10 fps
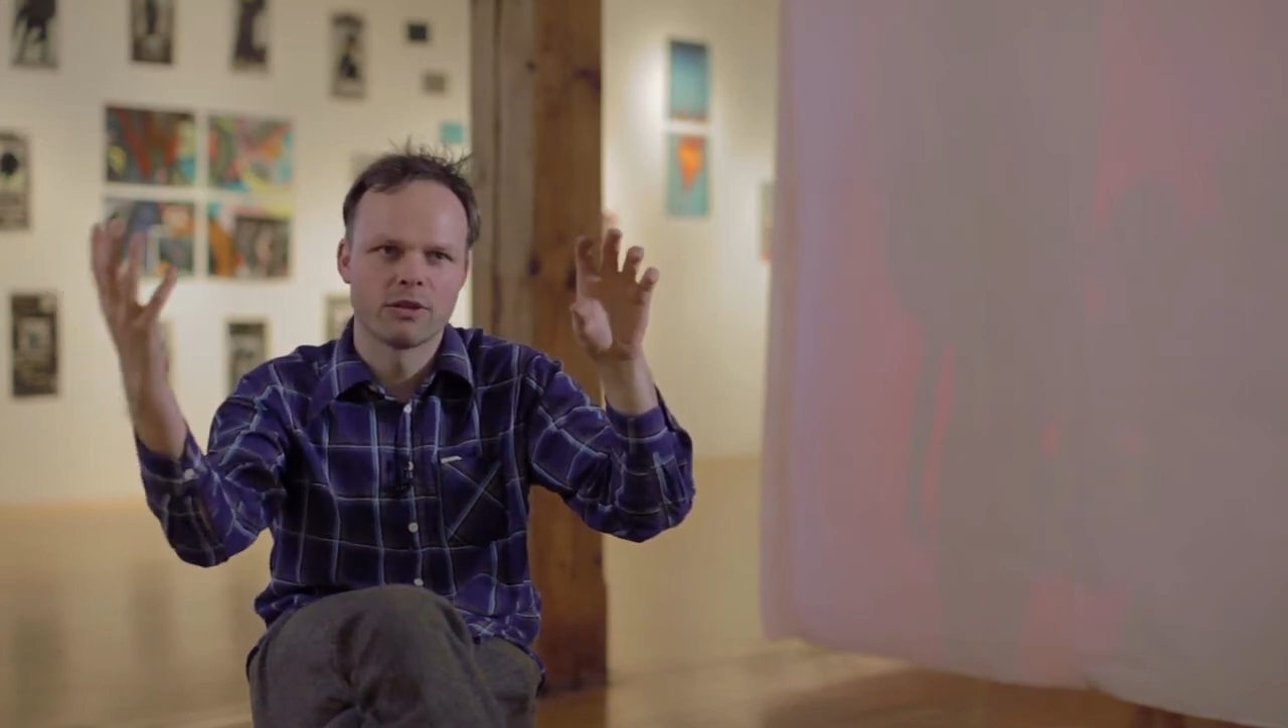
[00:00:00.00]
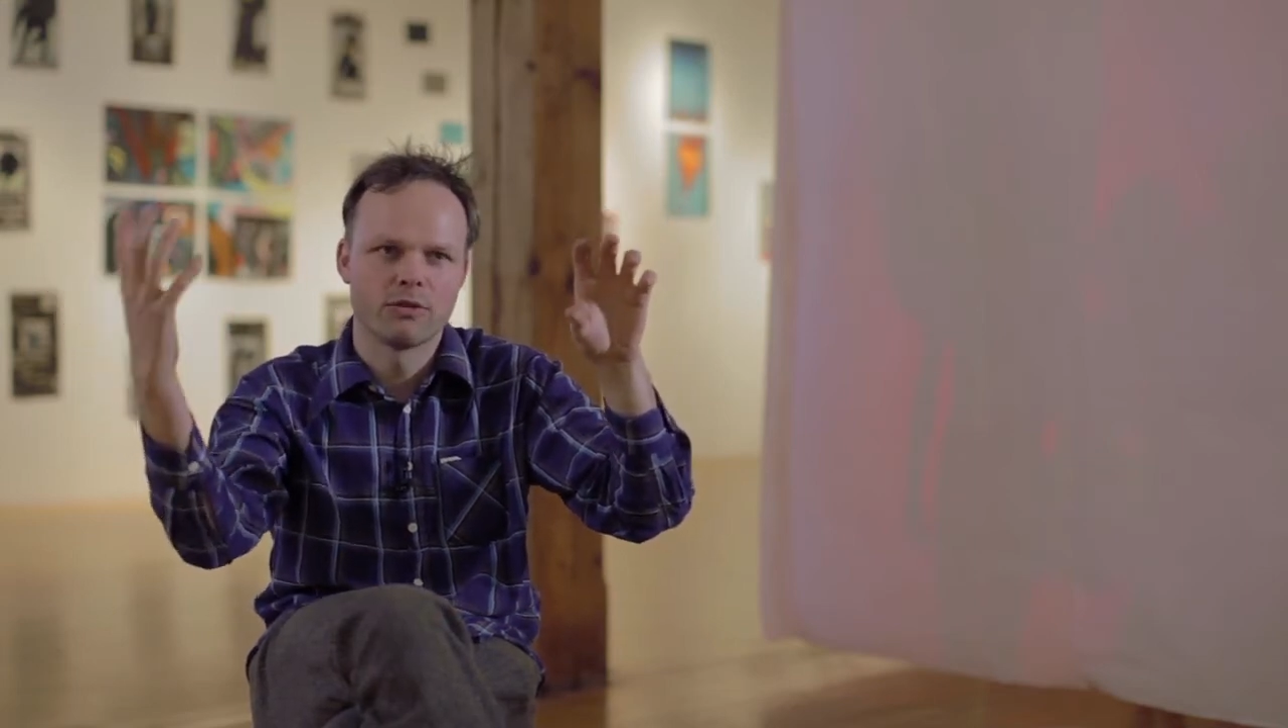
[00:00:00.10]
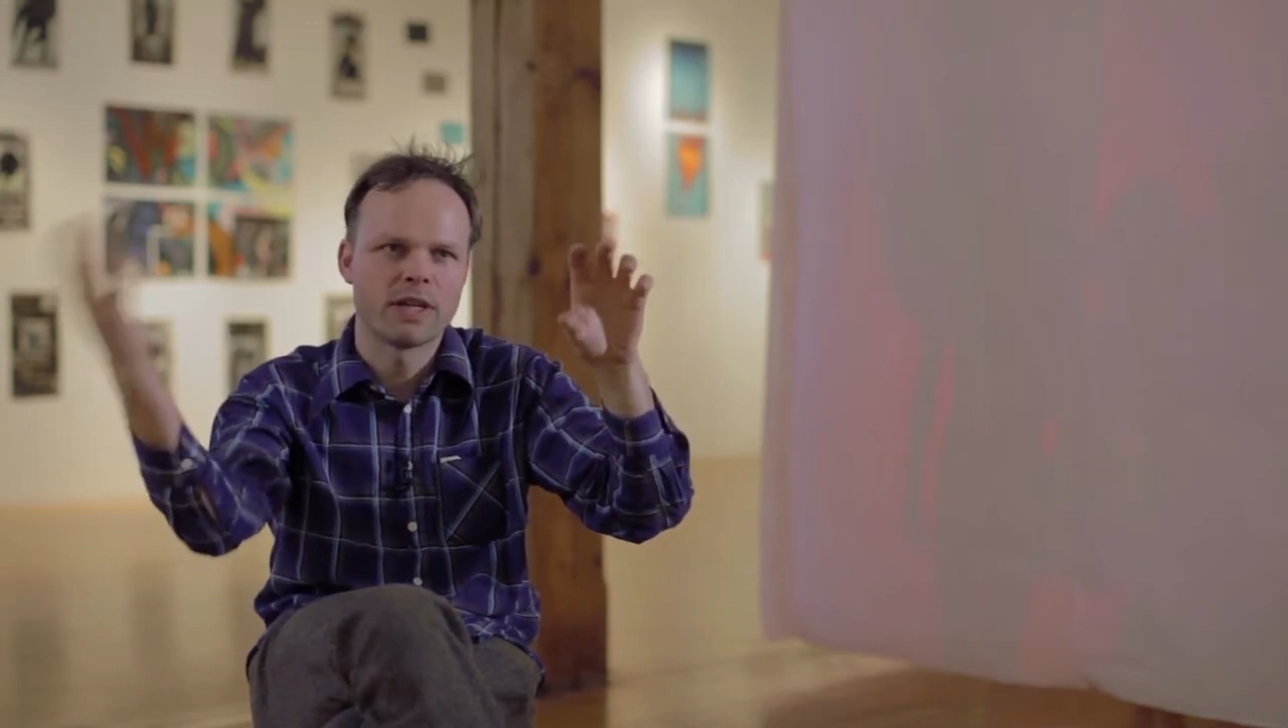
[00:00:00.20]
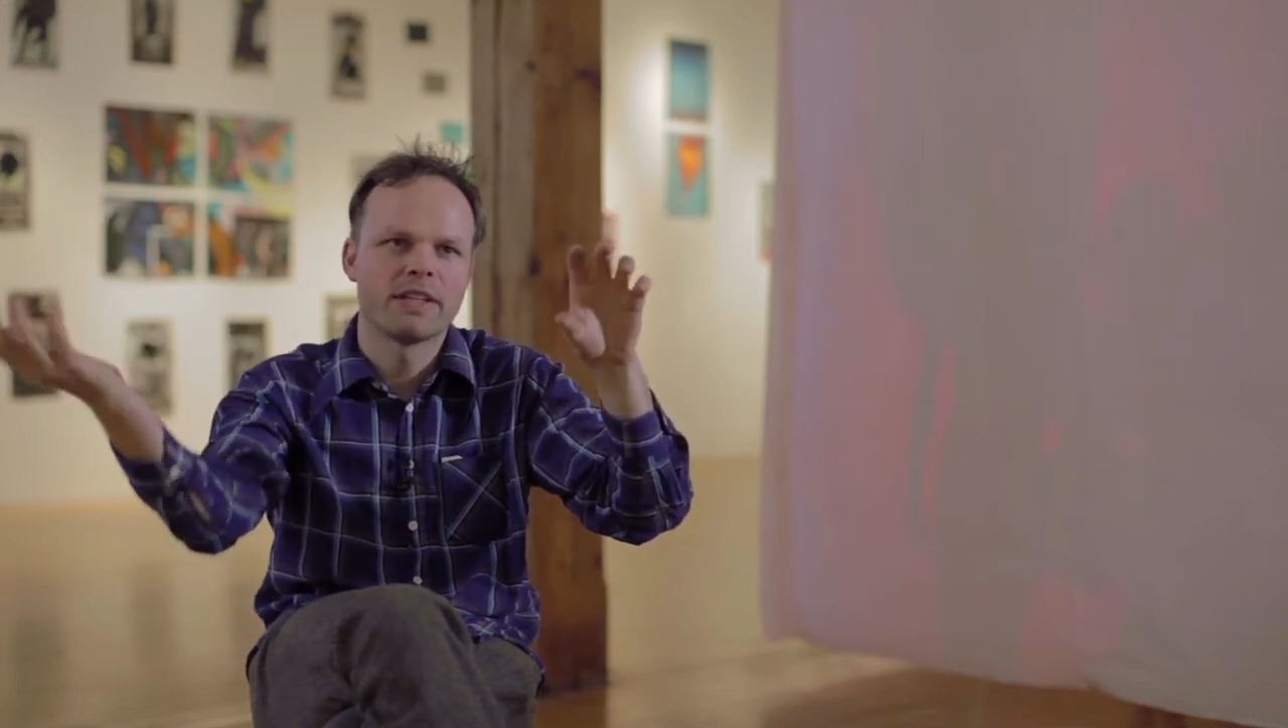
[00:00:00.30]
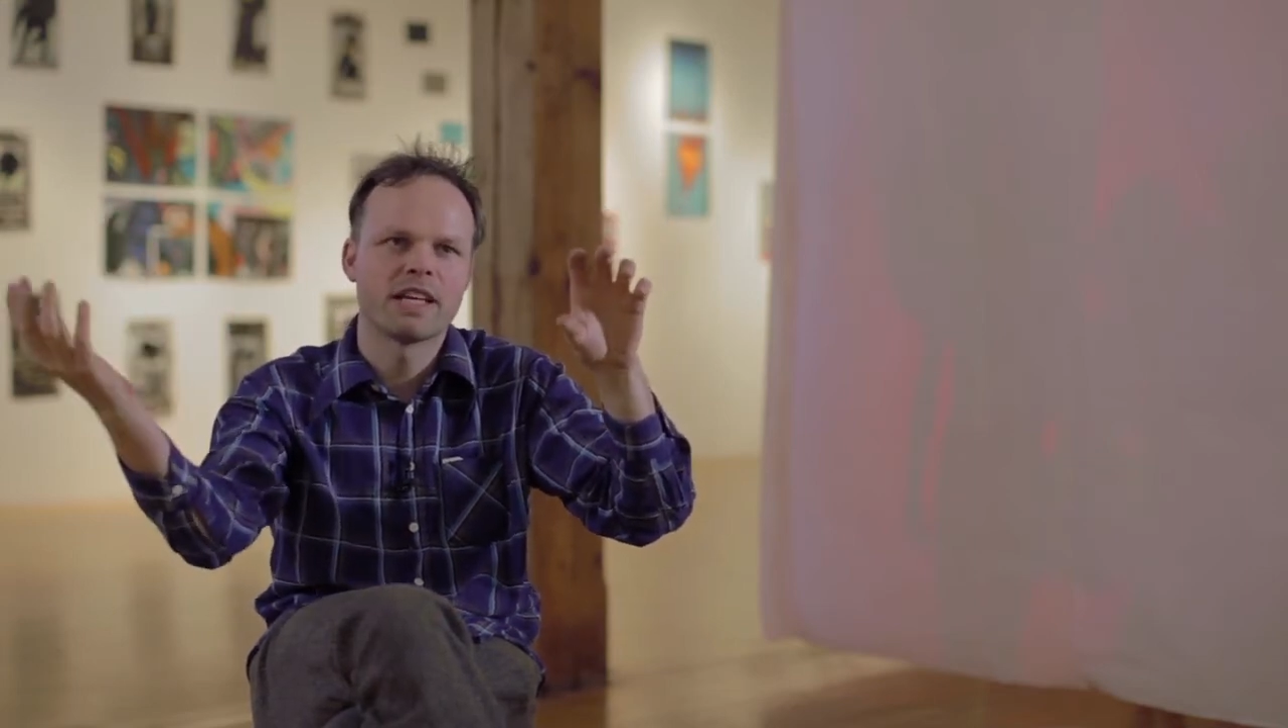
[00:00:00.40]

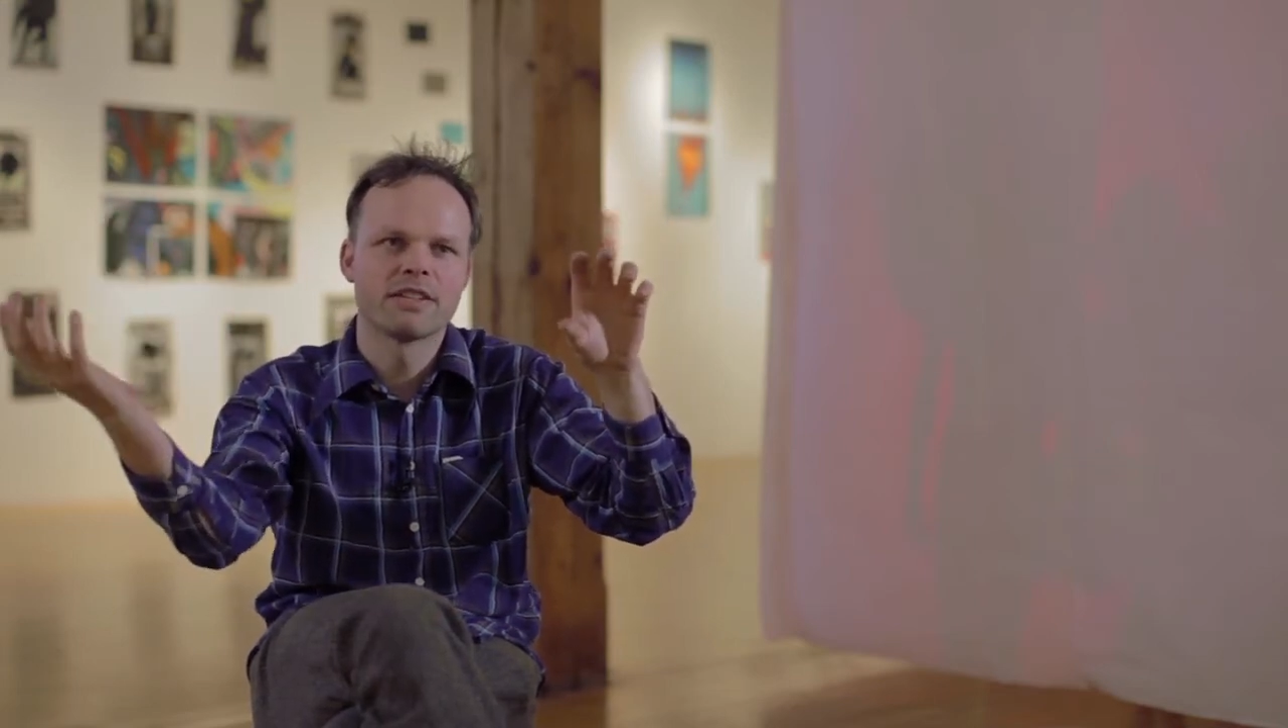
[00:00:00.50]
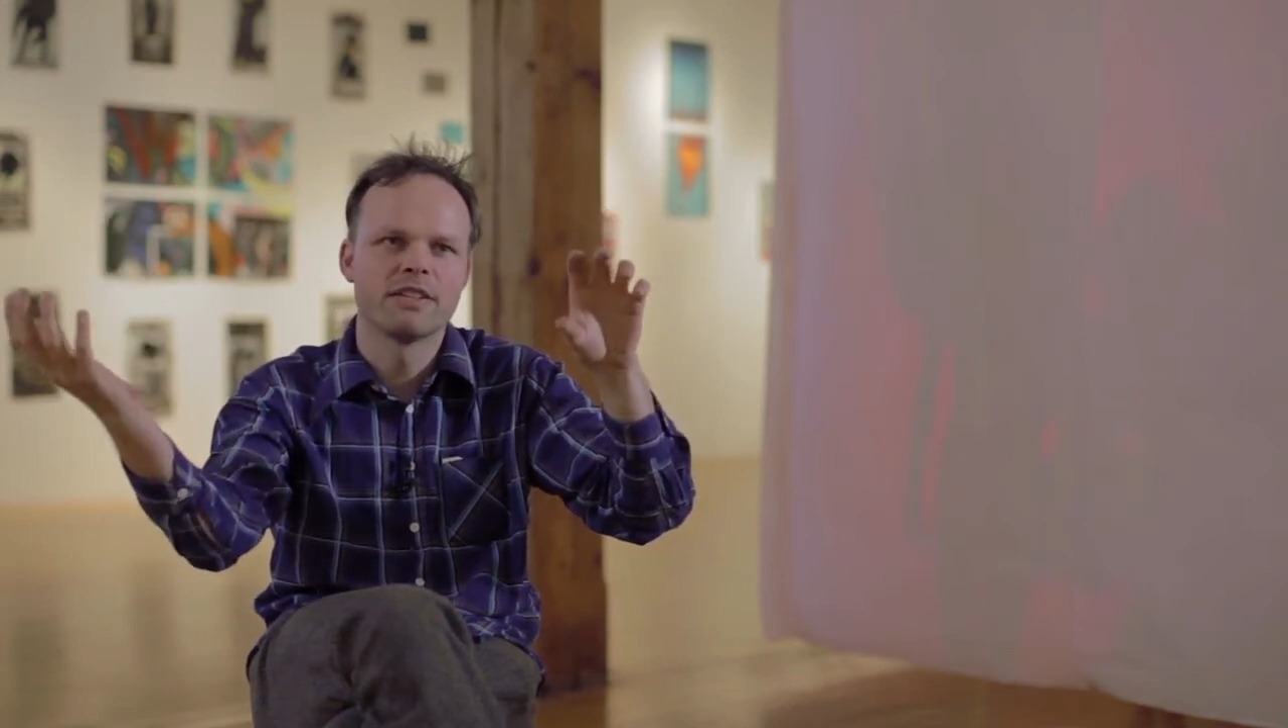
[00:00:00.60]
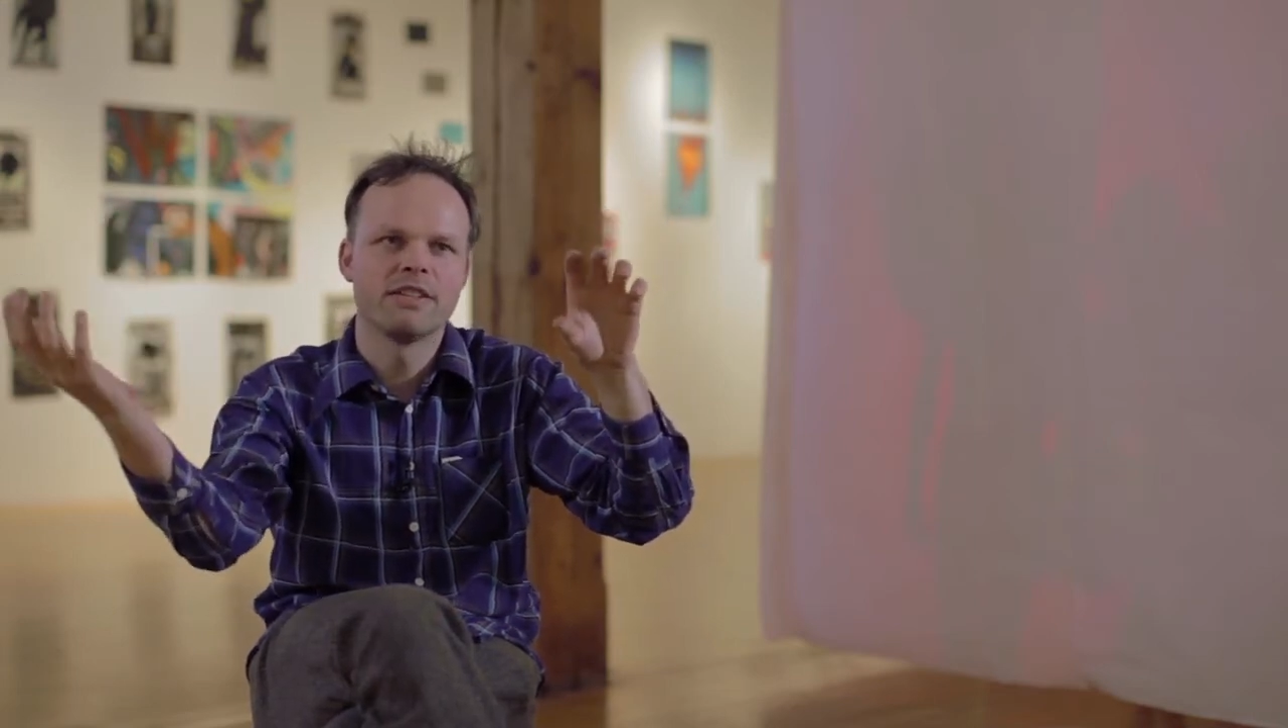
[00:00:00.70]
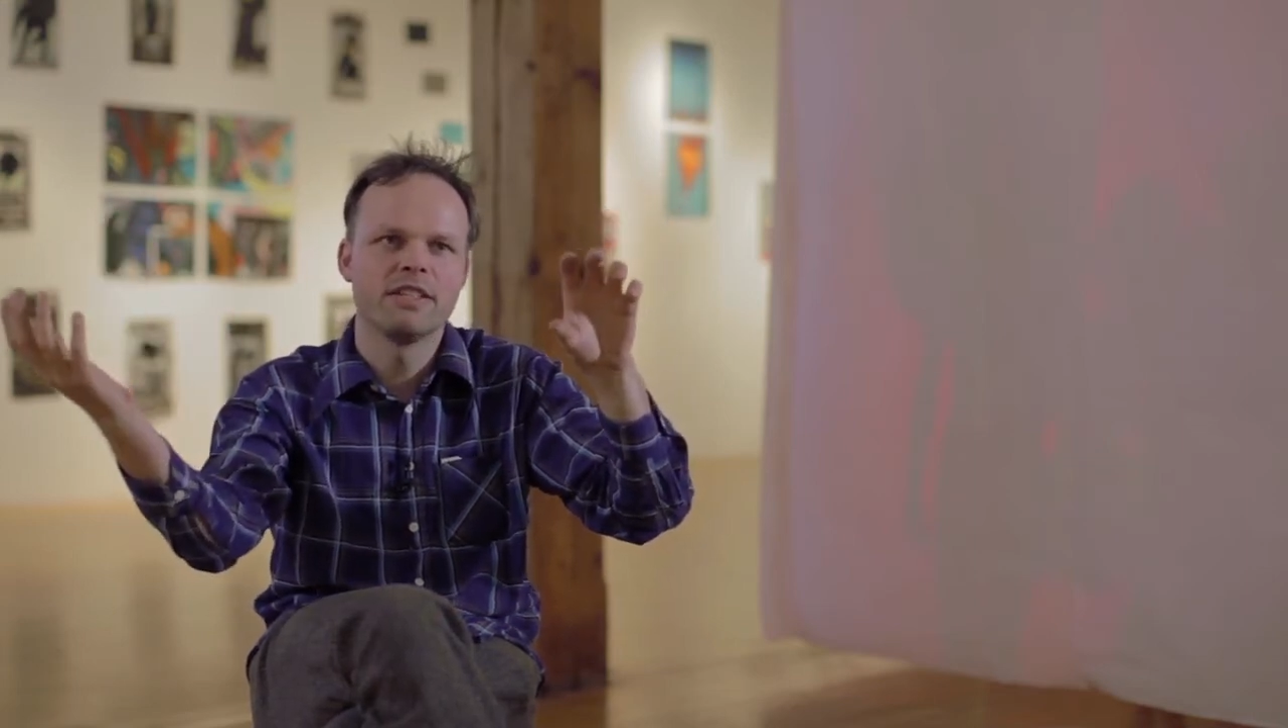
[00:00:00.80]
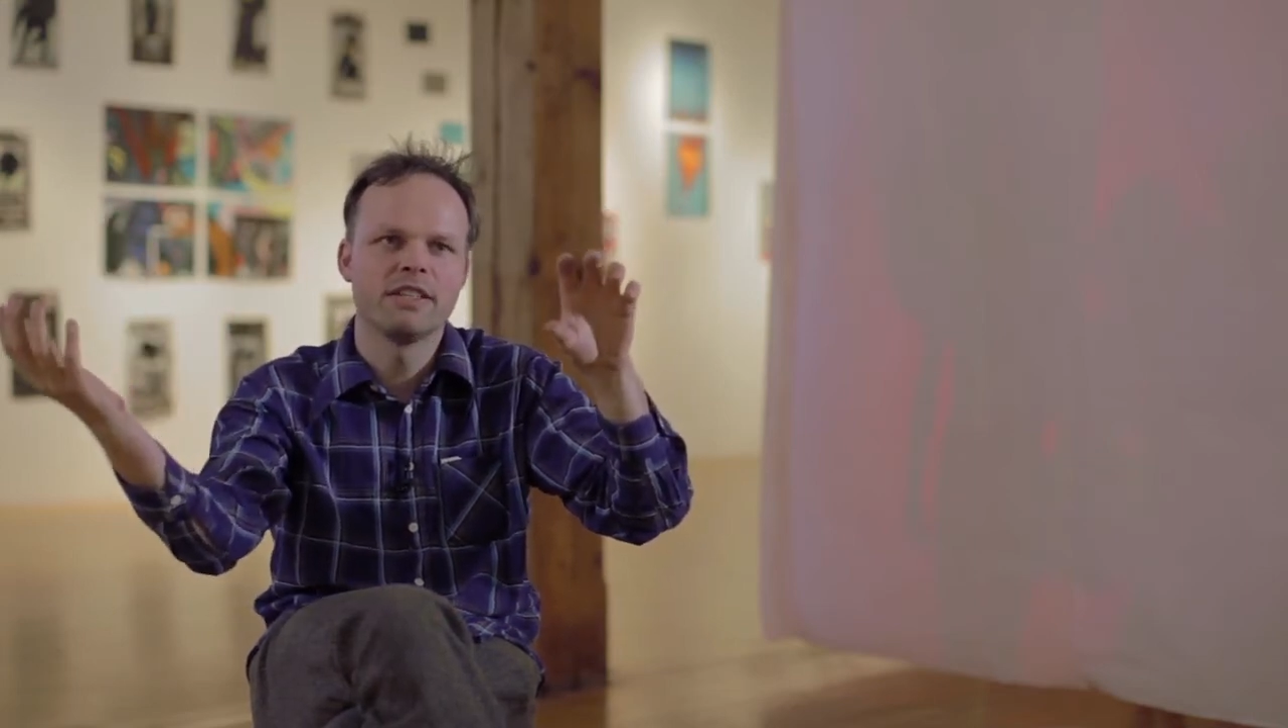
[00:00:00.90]
of
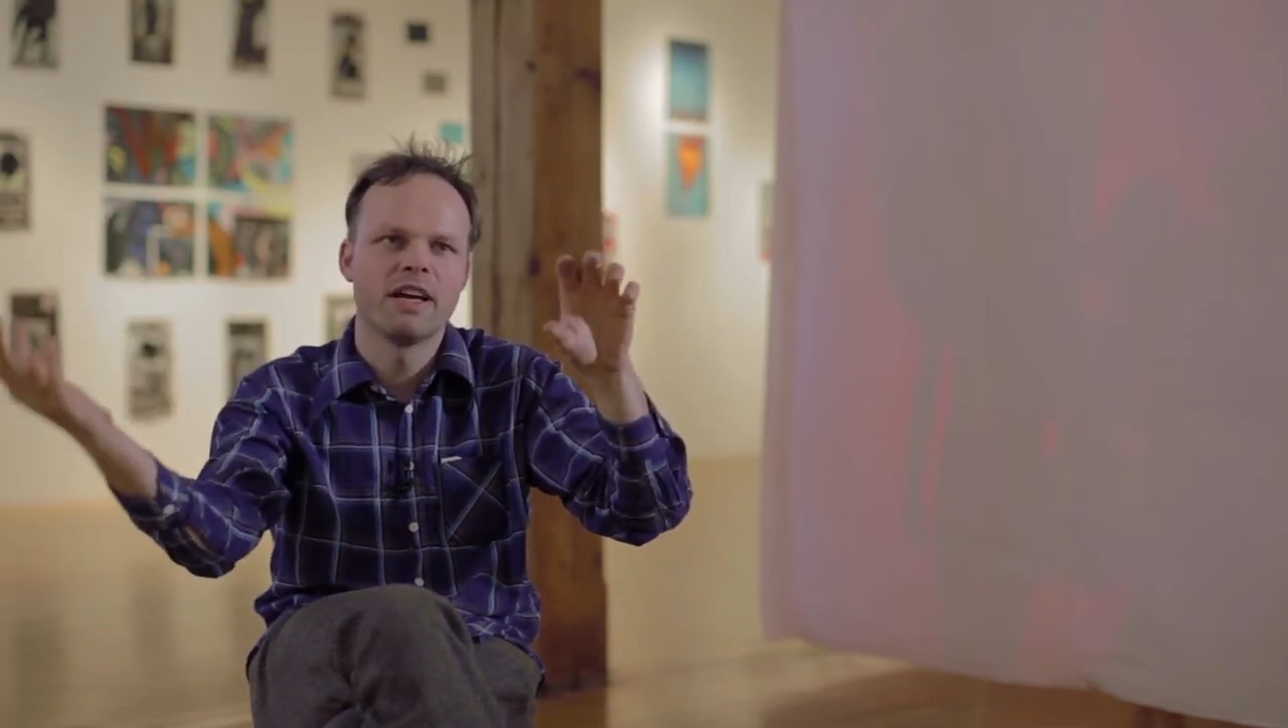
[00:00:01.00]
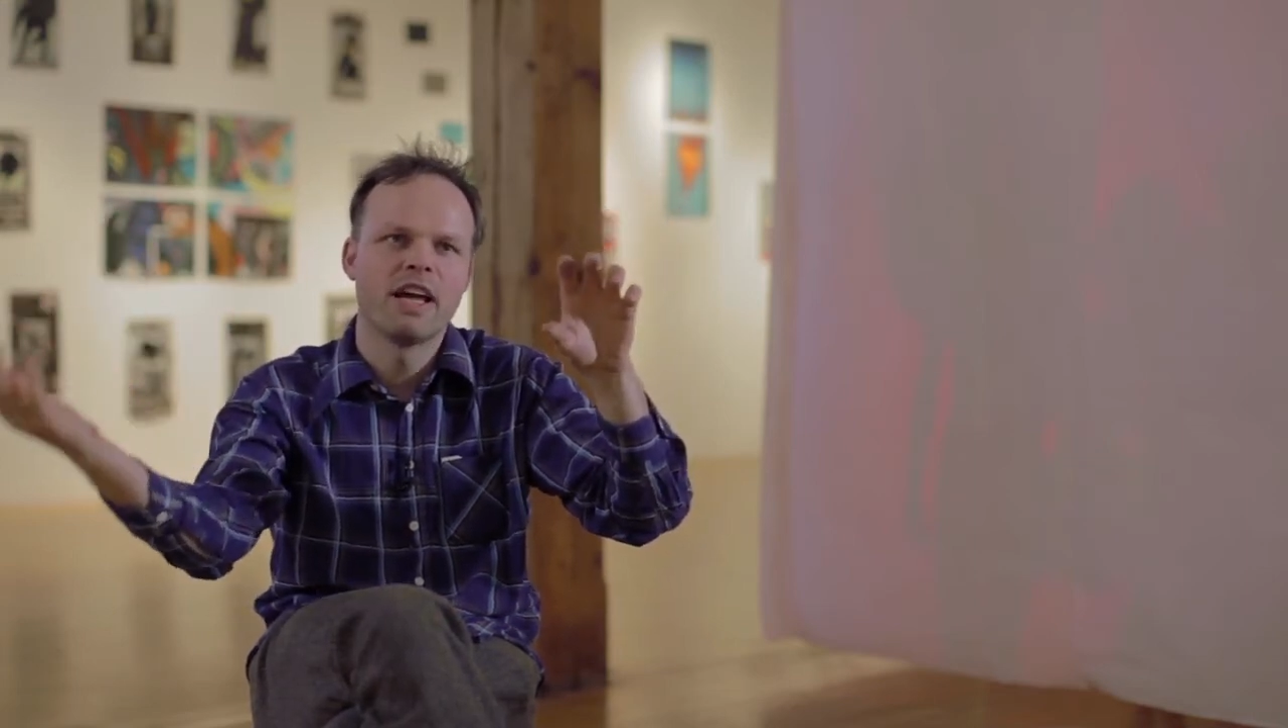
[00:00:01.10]
identity,